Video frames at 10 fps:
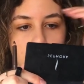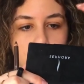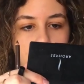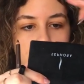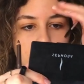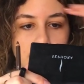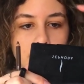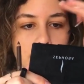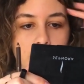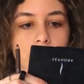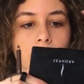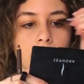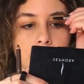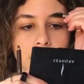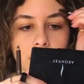and not have anything else
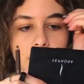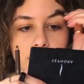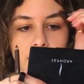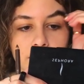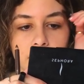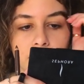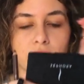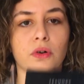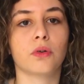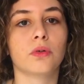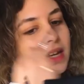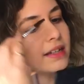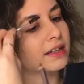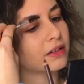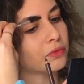on because I feel so
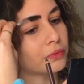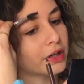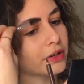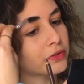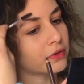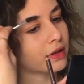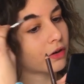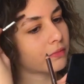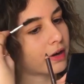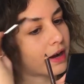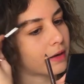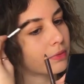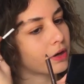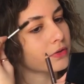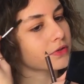naked and weird without my
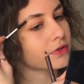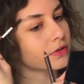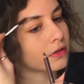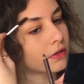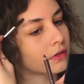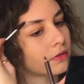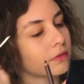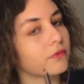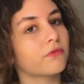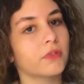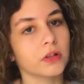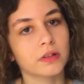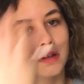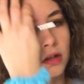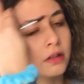eyebrows
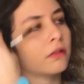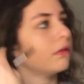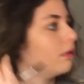filled in.